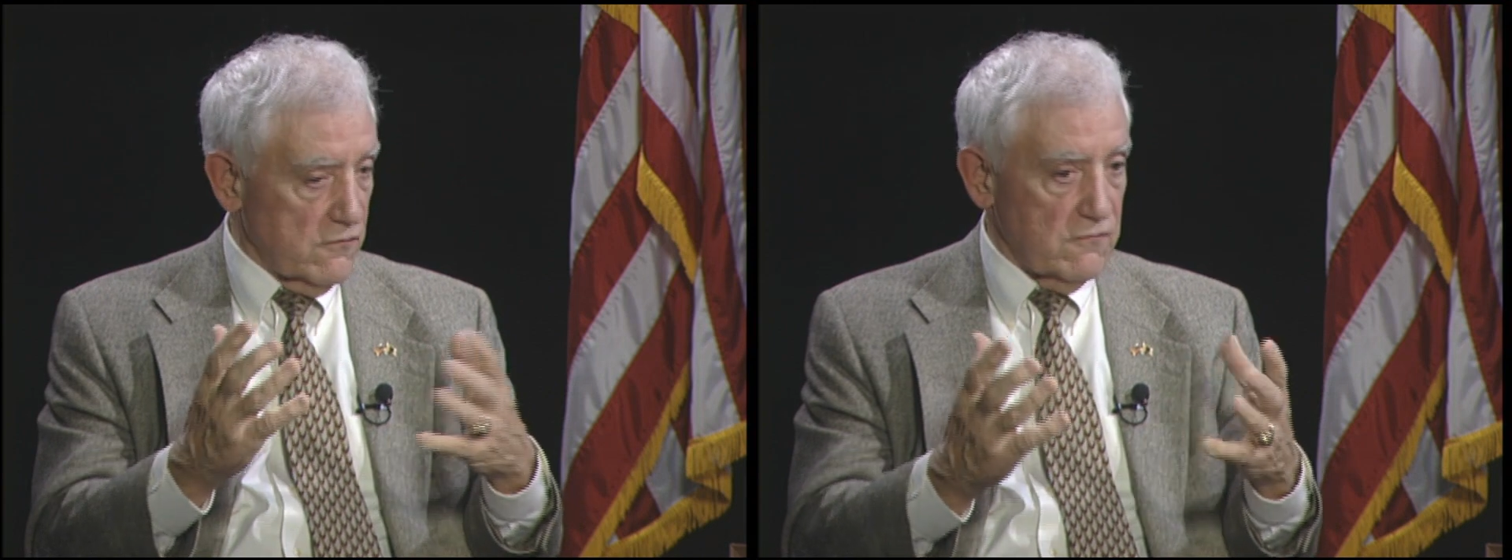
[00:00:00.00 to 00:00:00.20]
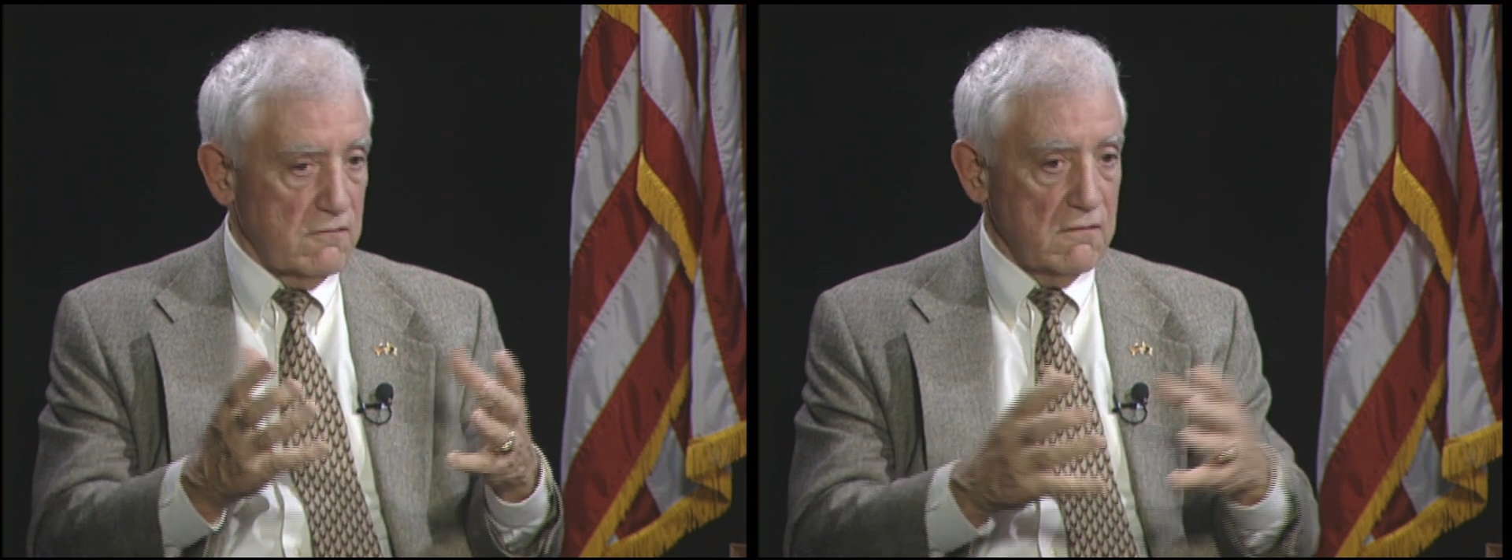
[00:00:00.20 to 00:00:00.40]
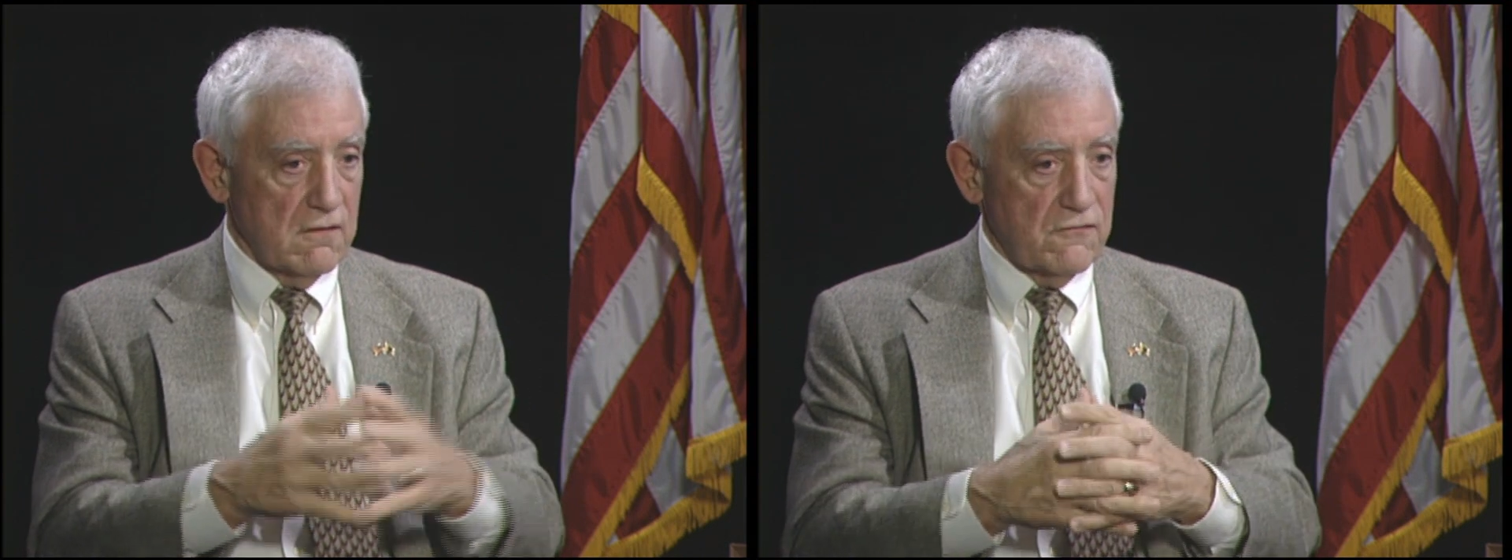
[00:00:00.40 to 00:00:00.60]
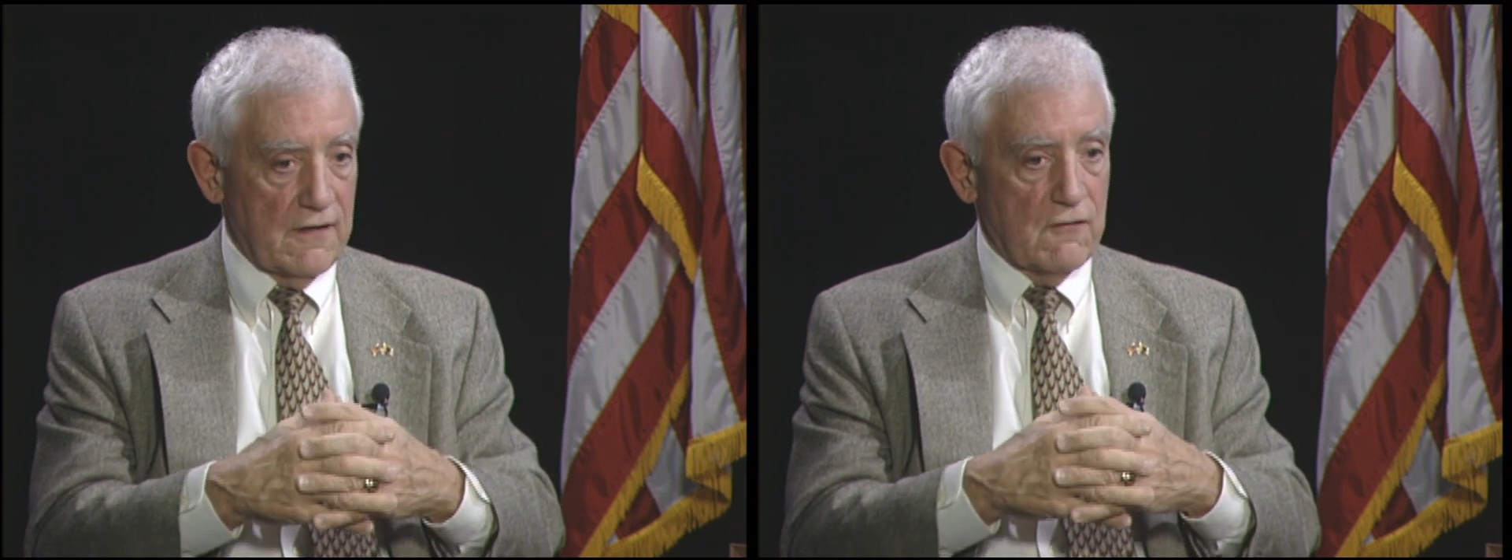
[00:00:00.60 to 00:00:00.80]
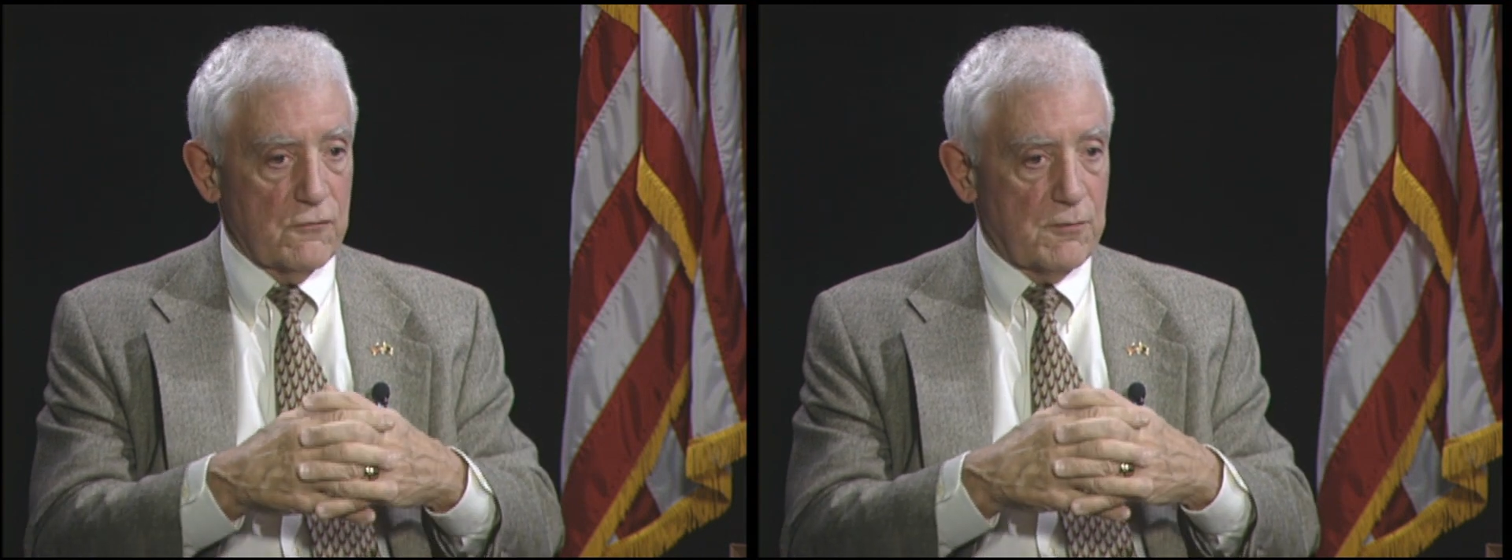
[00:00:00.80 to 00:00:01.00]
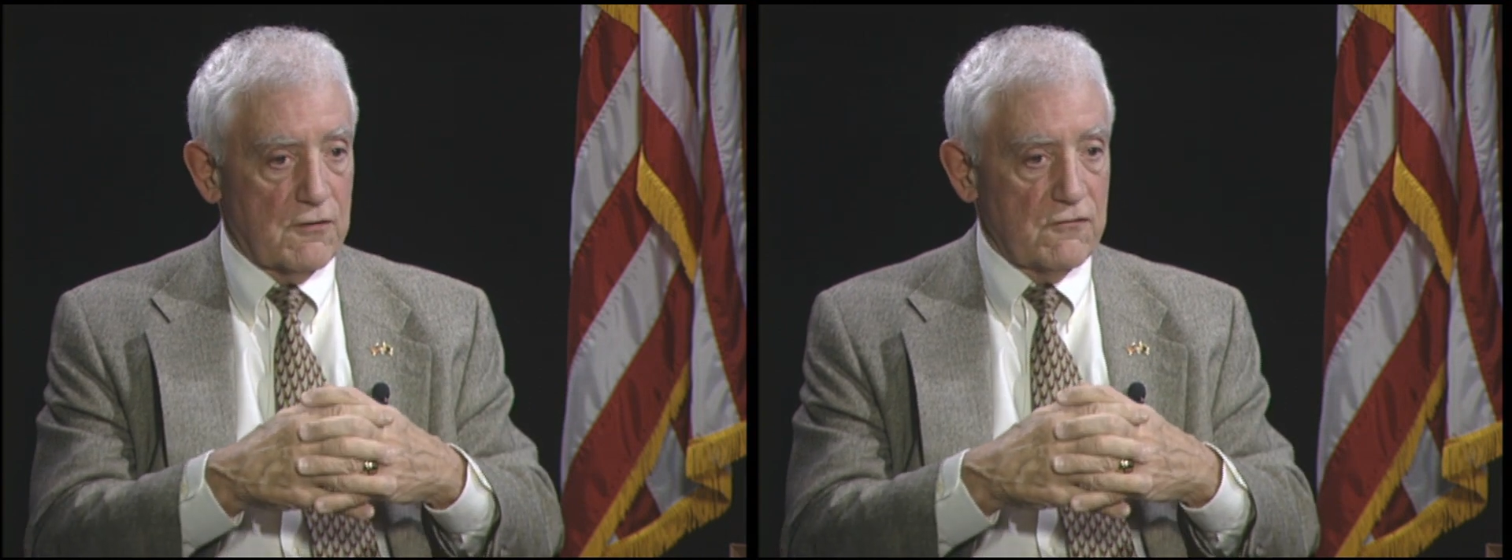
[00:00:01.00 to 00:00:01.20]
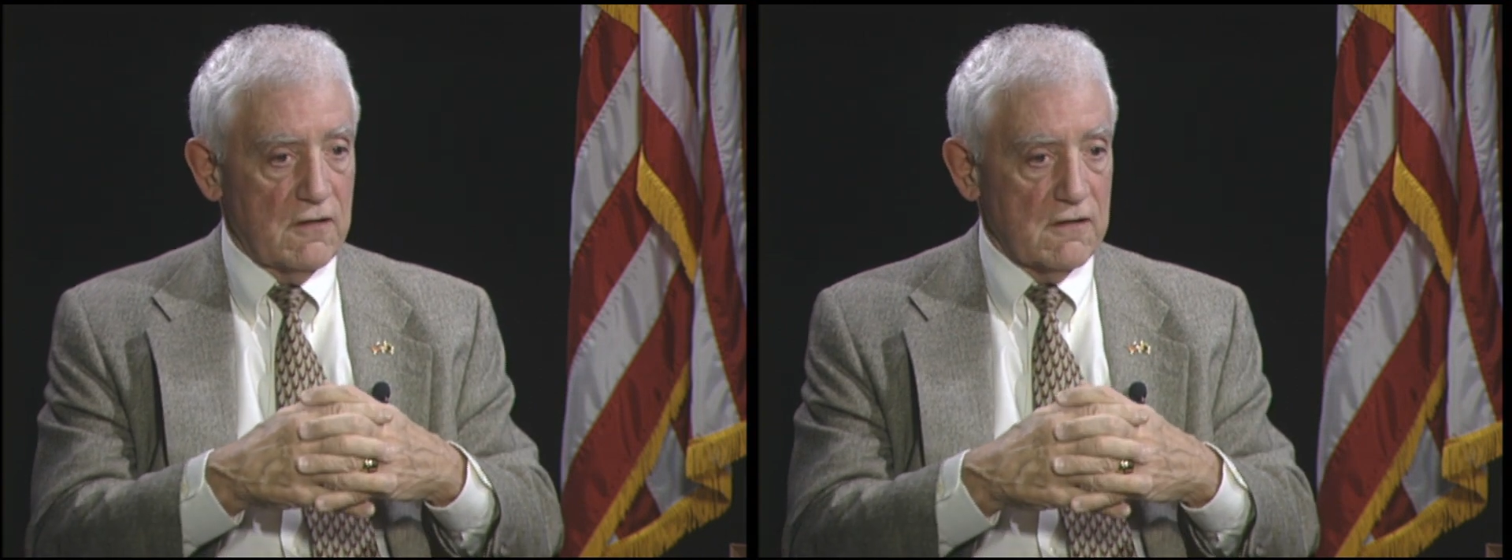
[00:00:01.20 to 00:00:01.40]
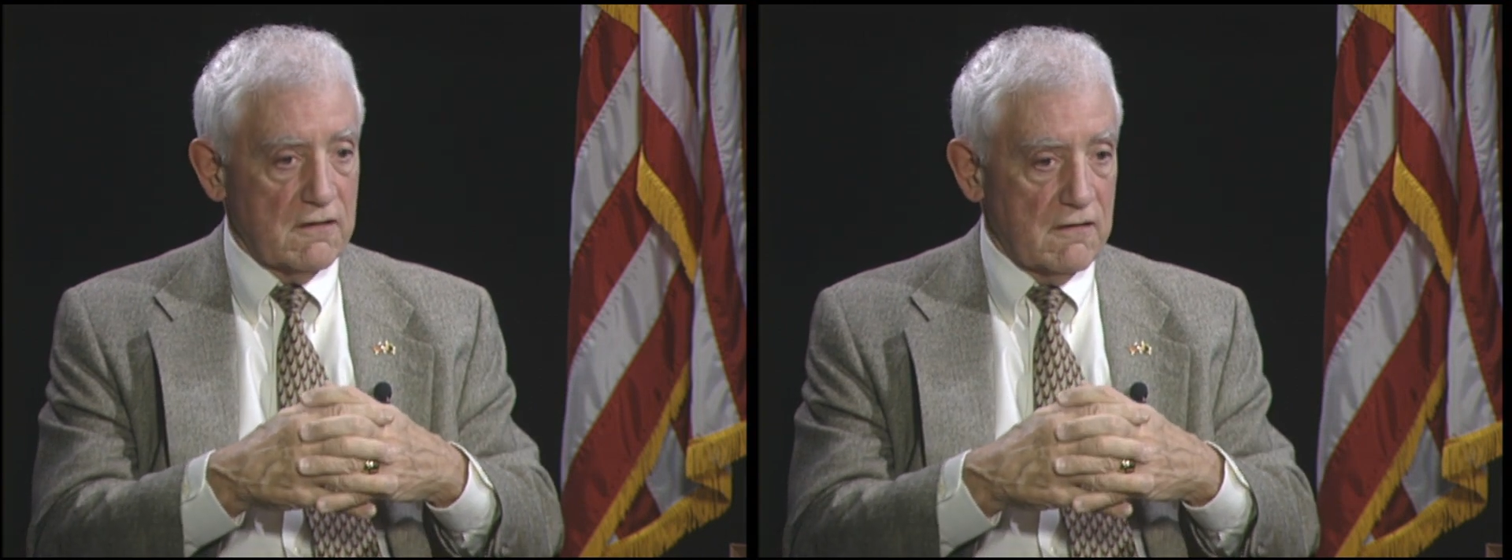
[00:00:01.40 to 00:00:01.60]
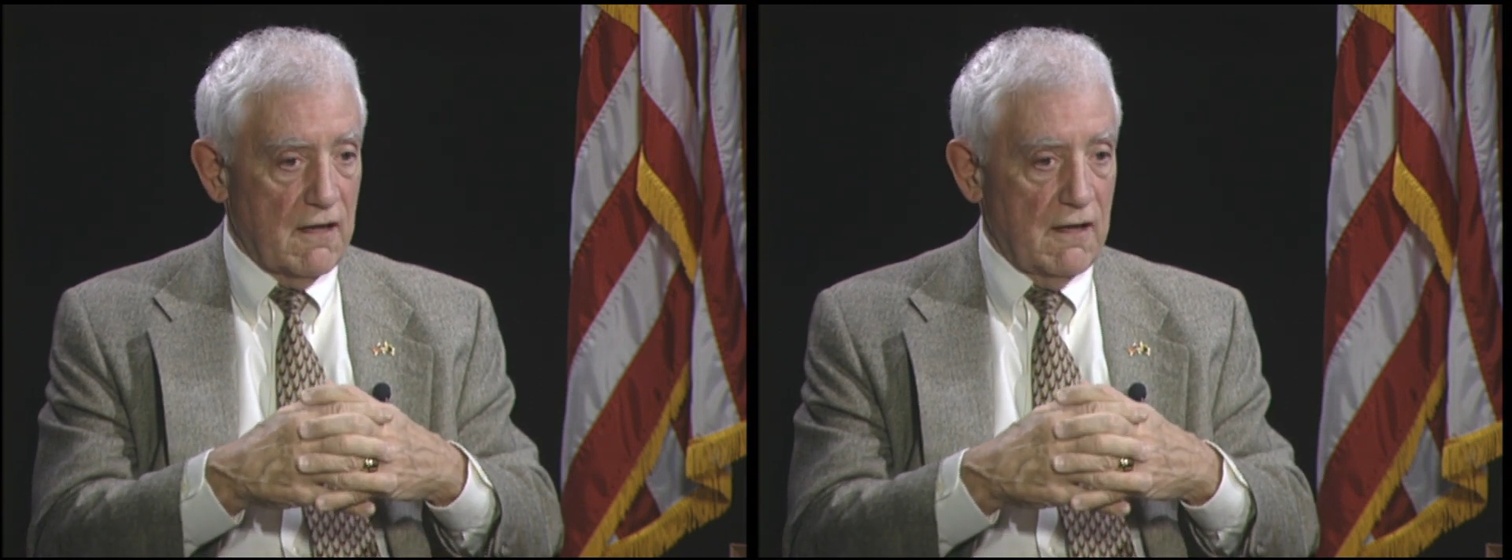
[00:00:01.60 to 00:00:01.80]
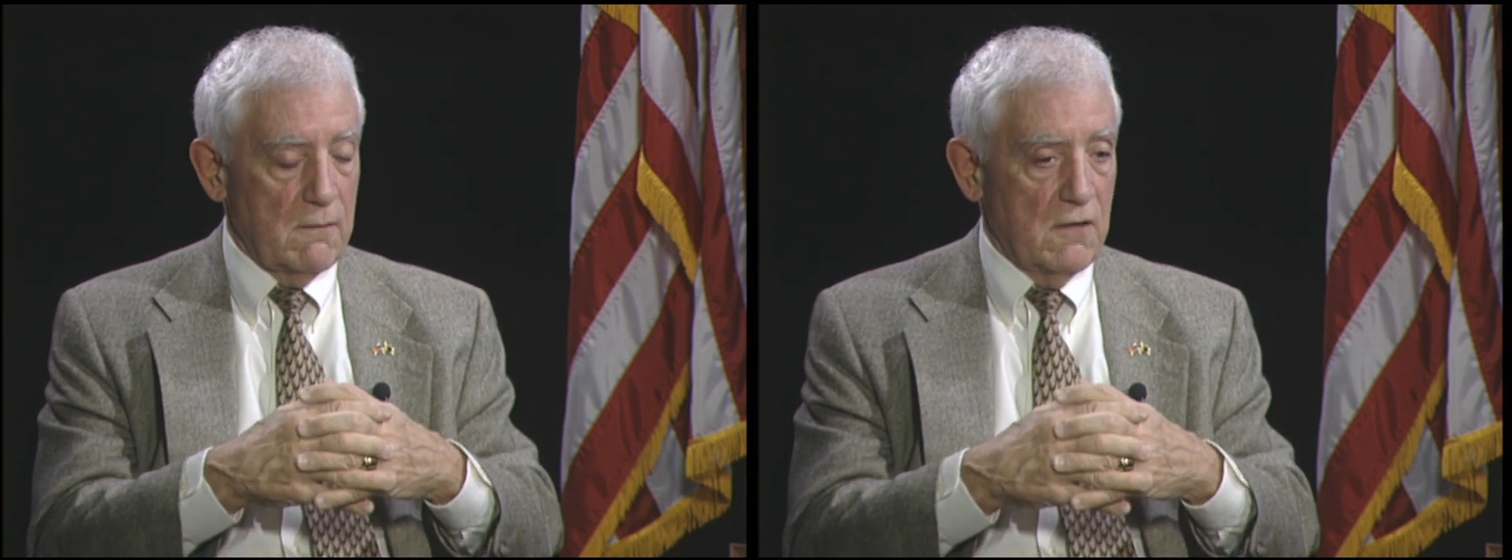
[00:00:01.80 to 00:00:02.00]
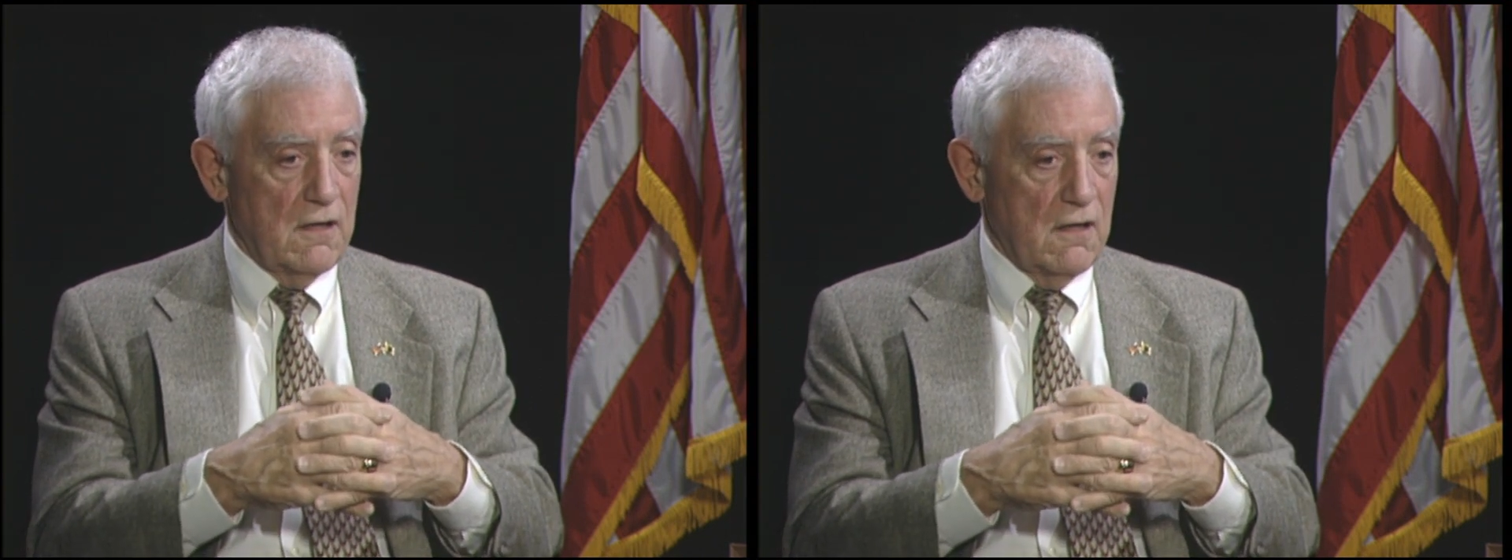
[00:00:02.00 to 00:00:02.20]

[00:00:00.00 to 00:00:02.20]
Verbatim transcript: was a salesperson at the time